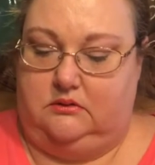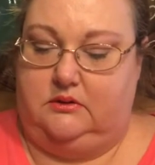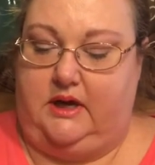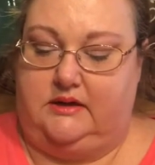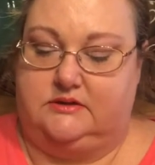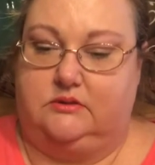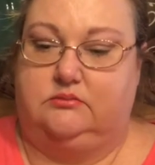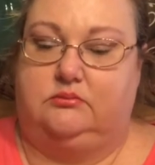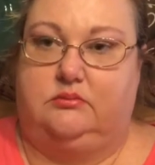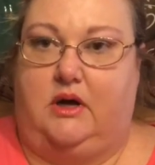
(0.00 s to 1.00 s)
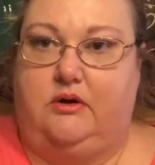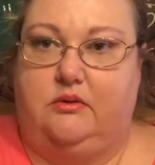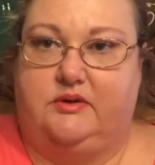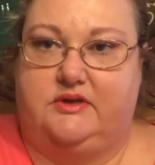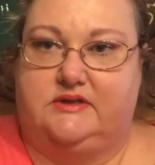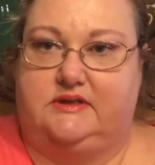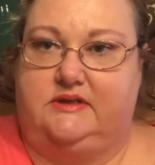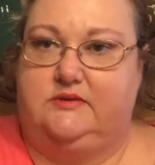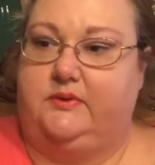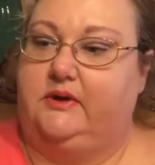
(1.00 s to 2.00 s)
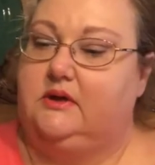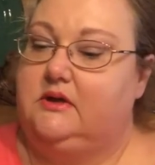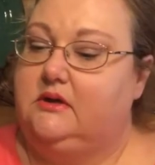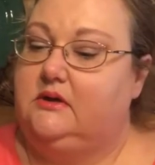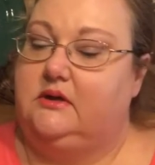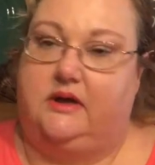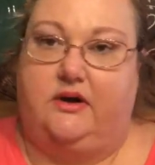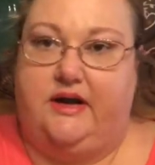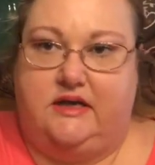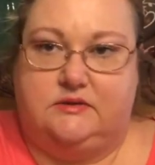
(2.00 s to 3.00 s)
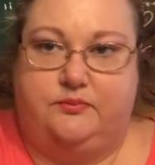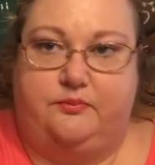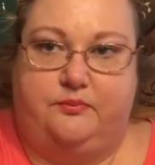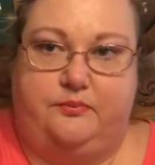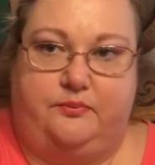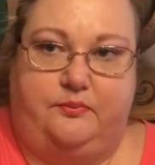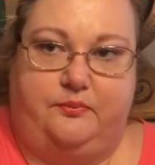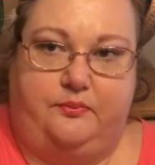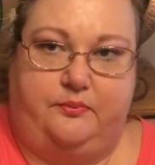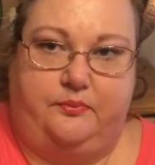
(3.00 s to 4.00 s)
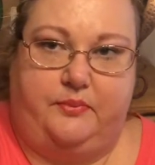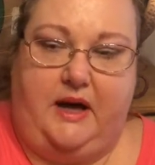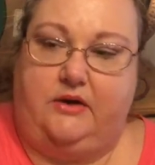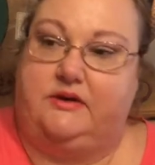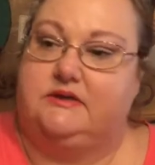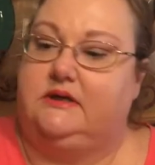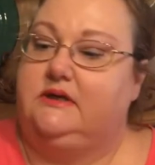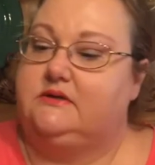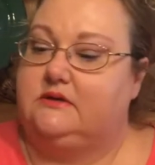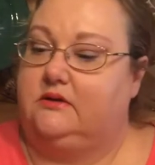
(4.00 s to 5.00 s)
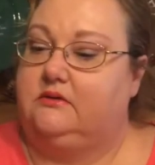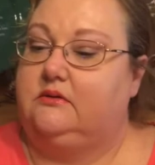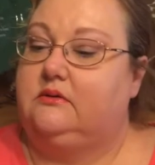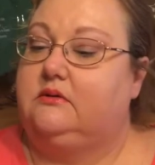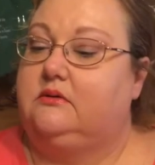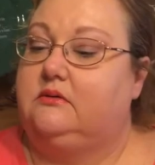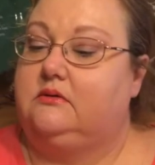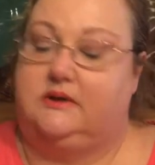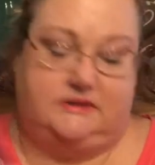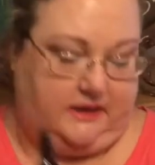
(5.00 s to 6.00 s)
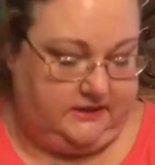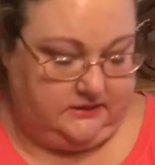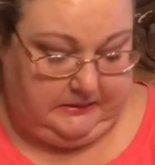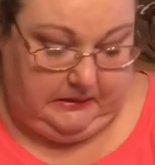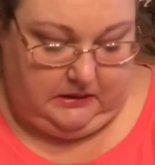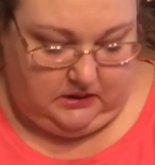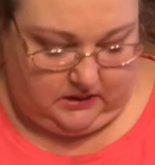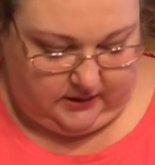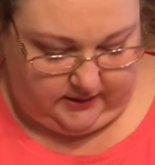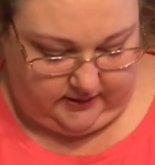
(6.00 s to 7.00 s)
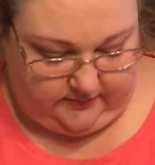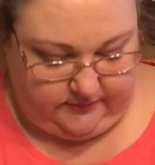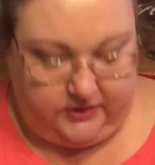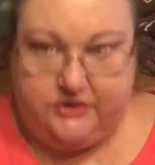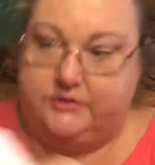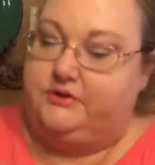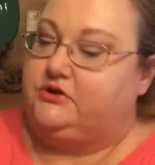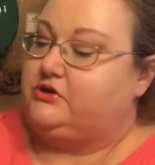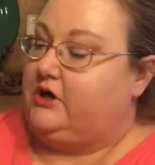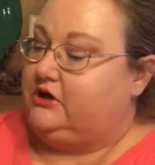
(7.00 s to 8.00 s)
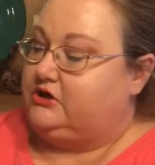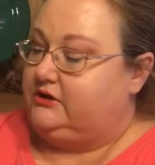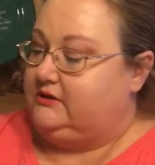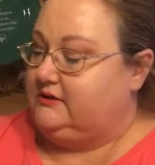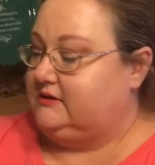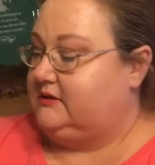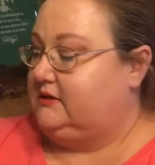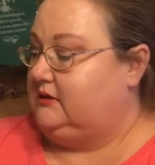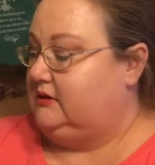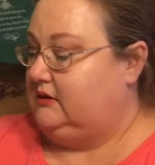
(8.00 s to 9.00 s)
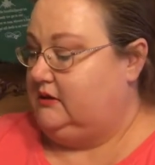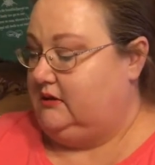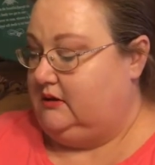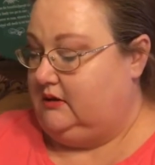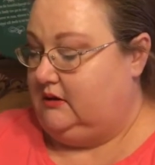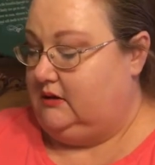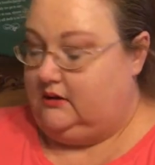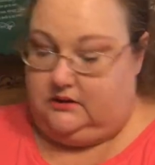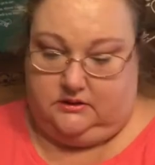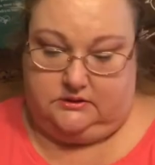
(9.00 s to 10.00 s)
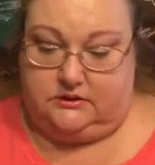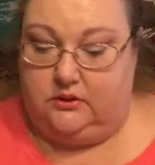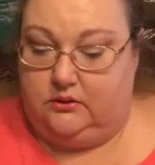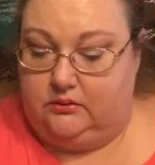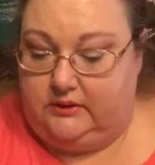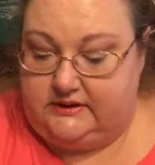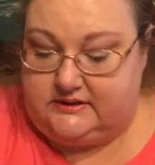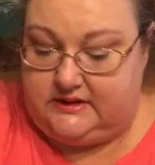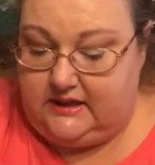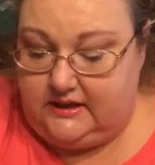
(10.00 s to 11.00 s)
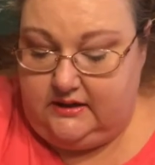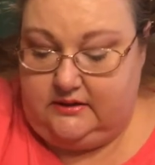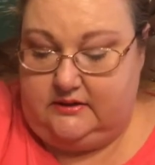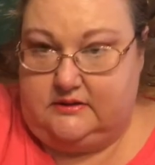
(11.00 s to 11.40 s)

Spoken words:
okay, so I don't know what this is, but it already has batteries in it, so that's nice. Here's some instructions. So let's see.